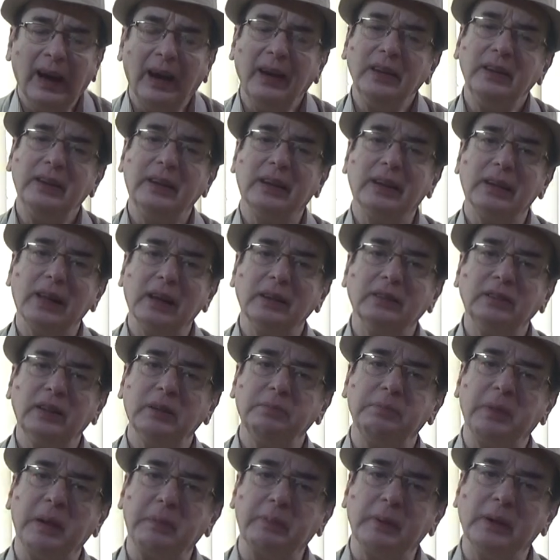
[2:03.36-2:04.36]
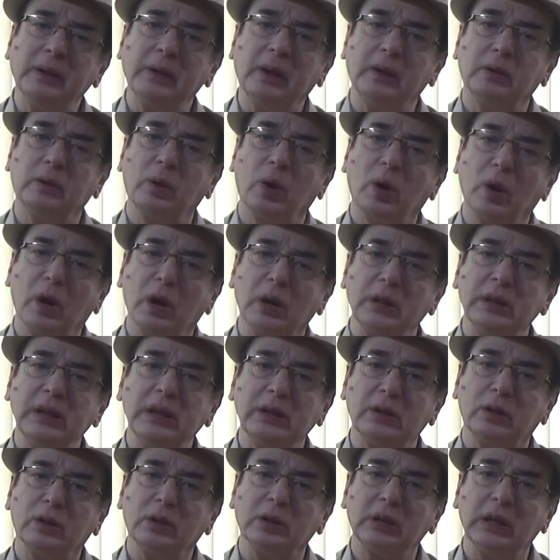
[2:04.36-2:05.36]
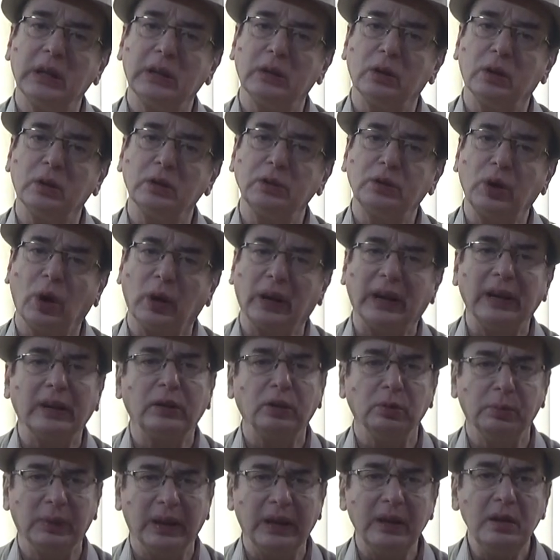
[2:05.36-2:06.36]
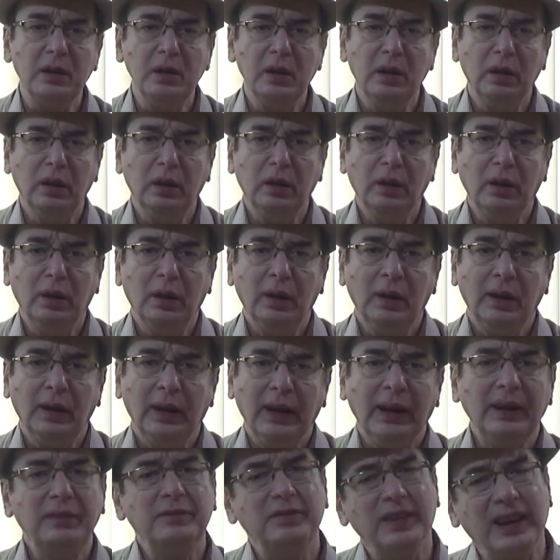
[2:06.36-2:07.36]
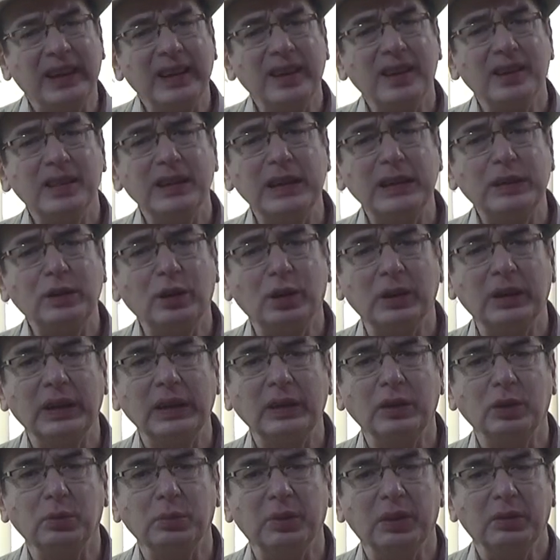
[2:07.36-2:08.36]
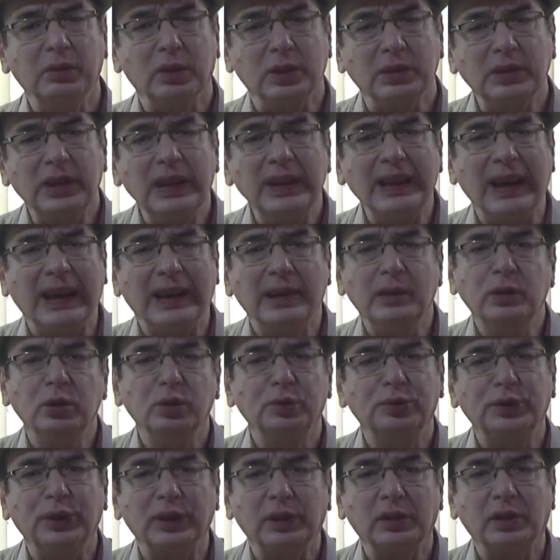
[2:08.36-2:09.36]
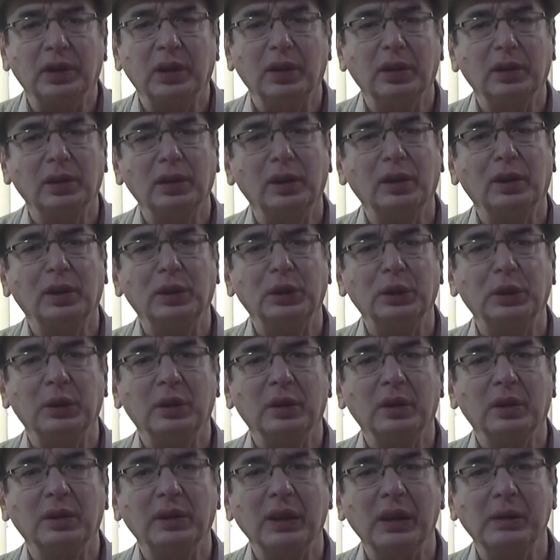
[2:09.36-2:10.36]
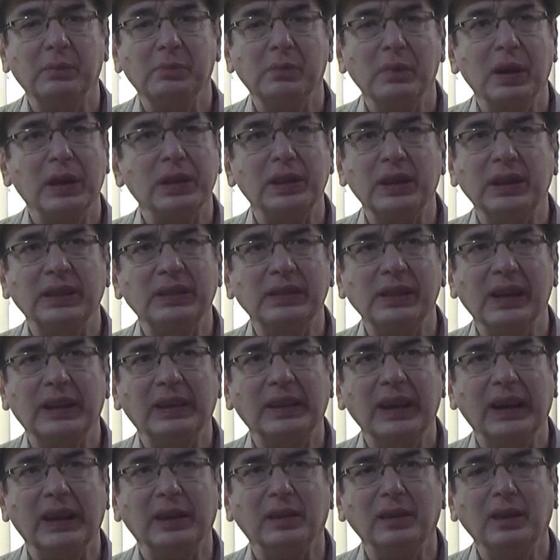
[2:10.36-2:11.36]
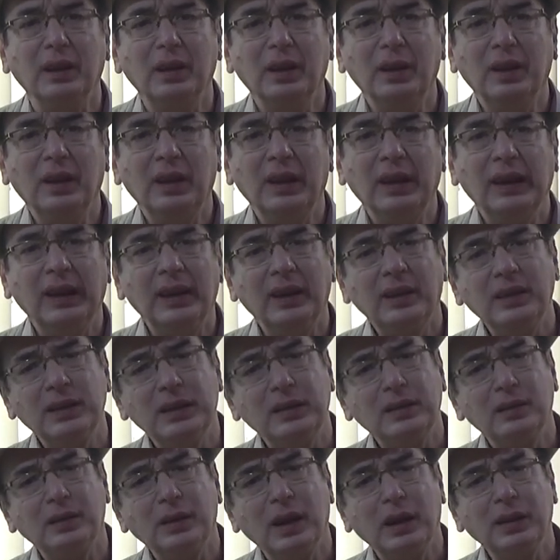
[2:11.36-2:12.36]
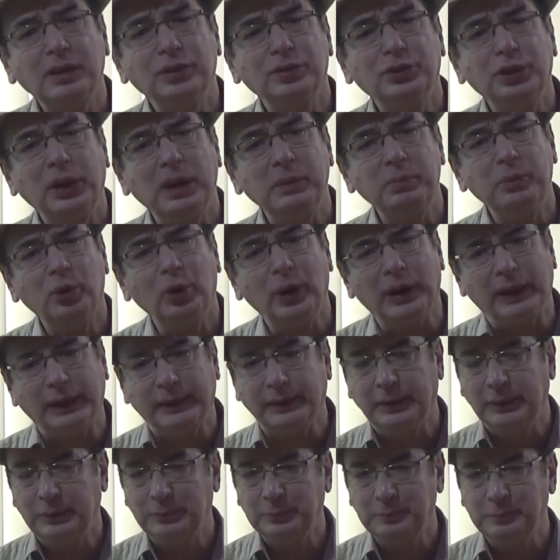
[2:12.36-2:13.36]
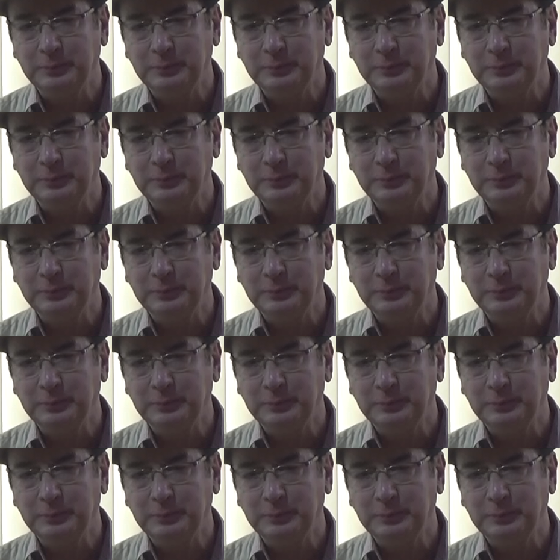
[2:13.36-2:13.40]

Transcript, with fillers: I realized that people go on and on and on talking to me. And why are they talking to me? What can I do for uh, uh them and things like that? And I used to keep quiet.